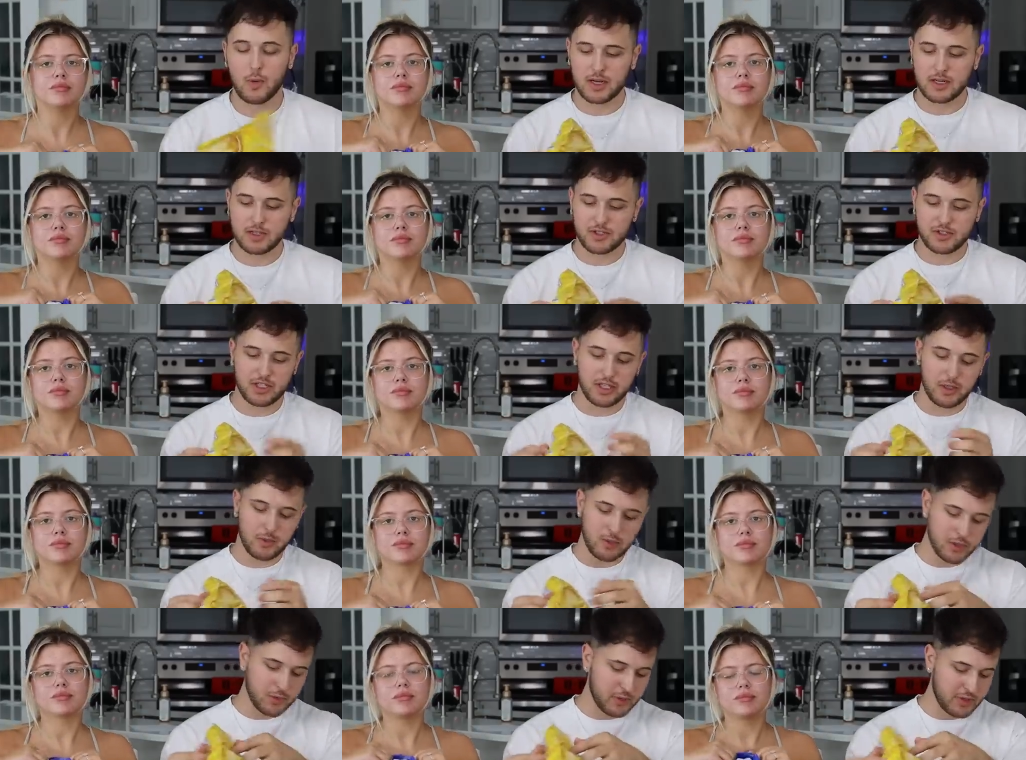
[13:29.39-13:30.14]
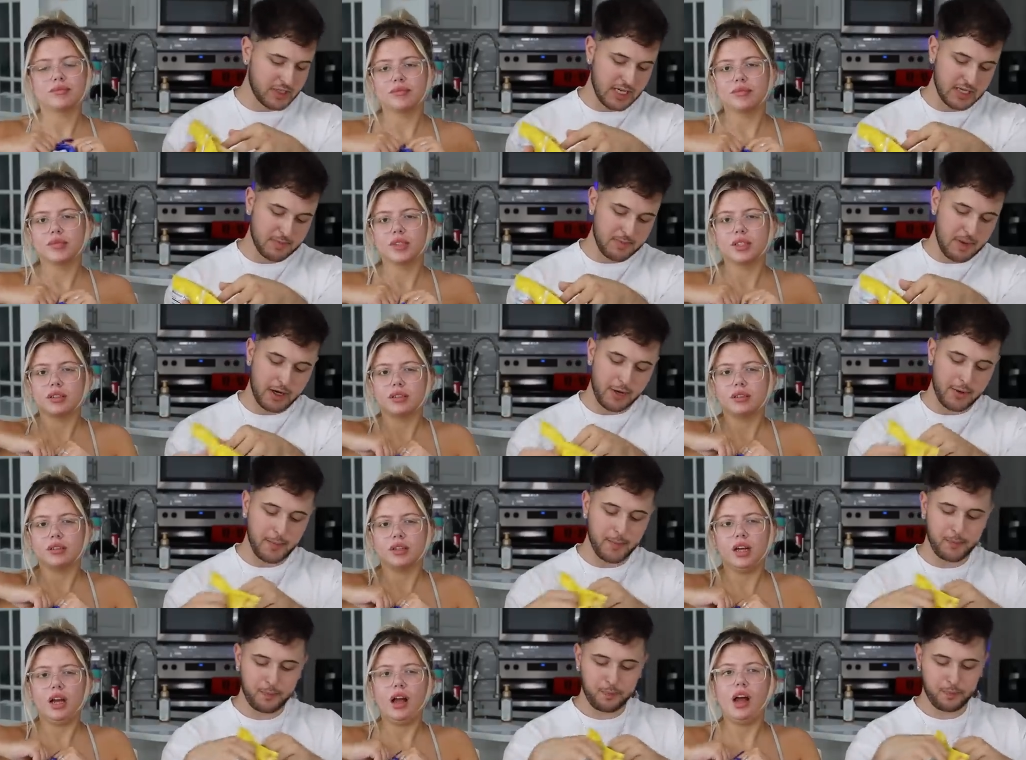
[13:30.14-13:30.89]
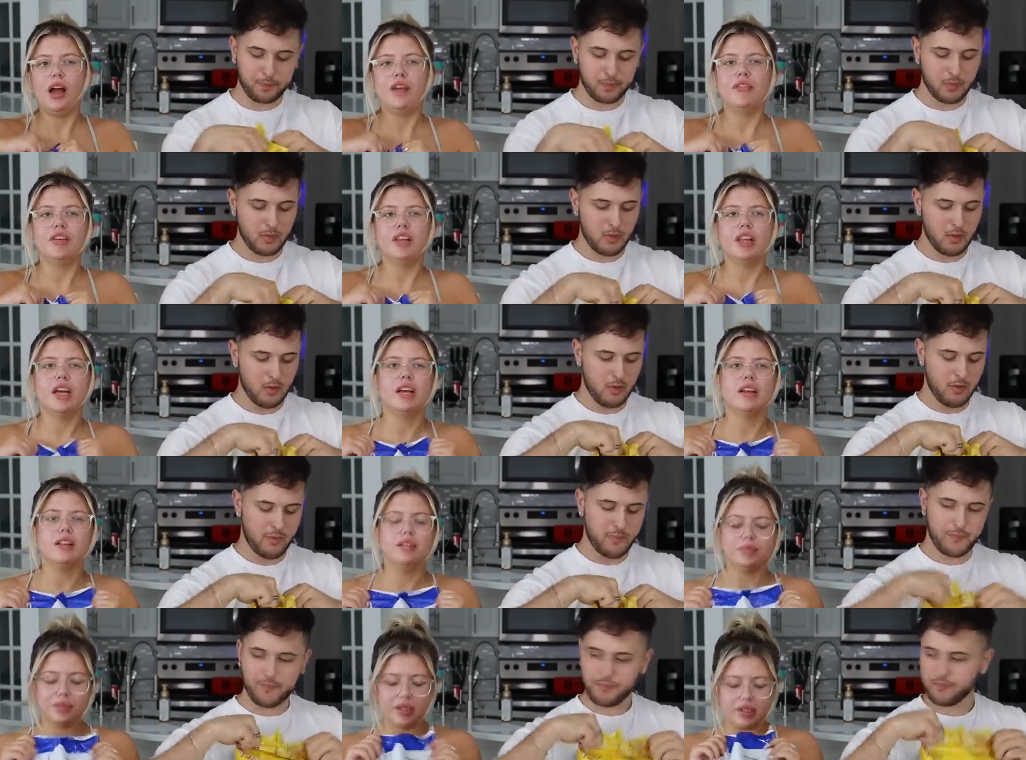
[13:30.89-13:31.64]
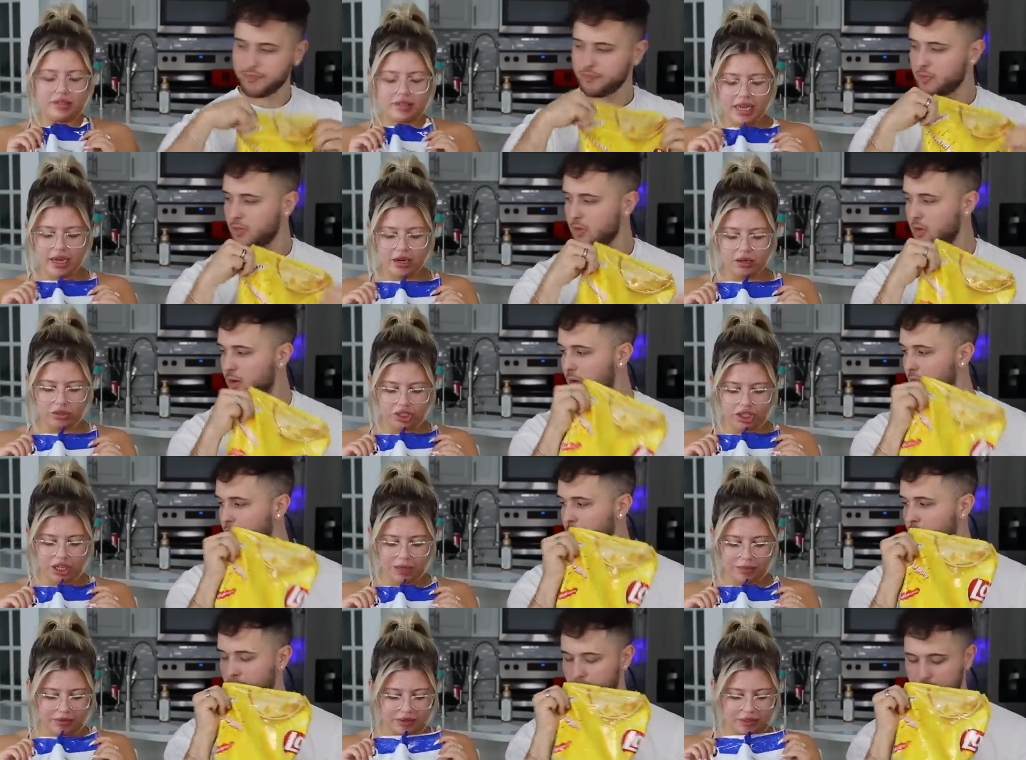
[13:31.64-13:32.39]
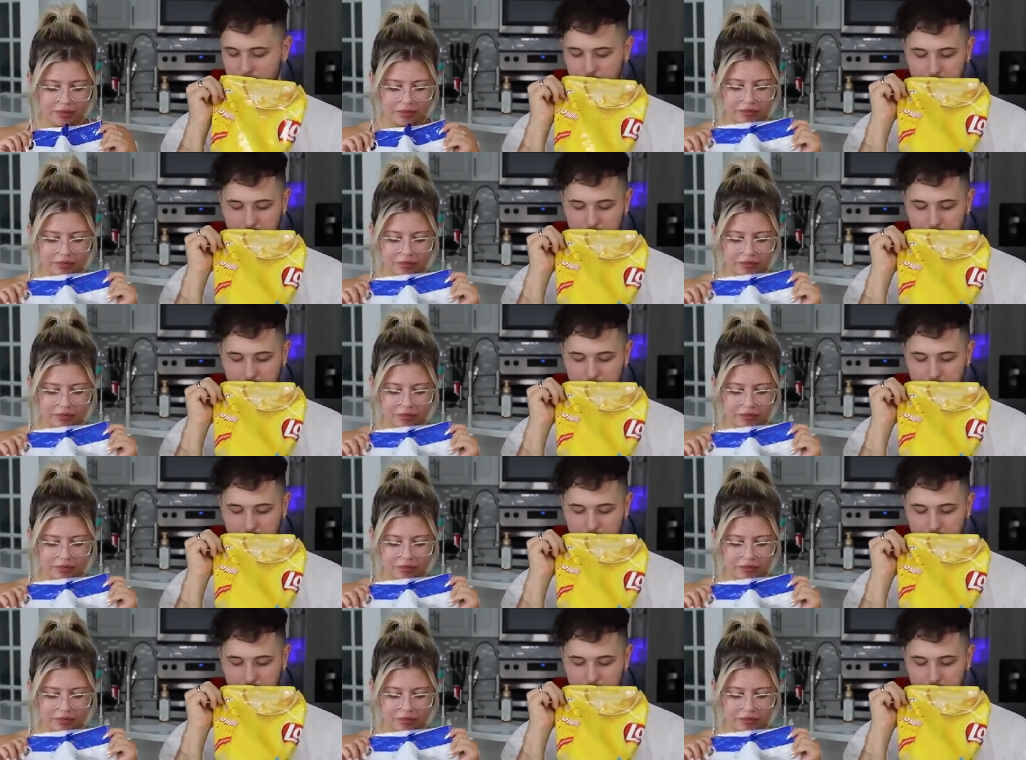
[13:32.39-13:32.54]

Speaker 1: we're gonna see which one tastes better.
Speaker 2: I feel like potato chips,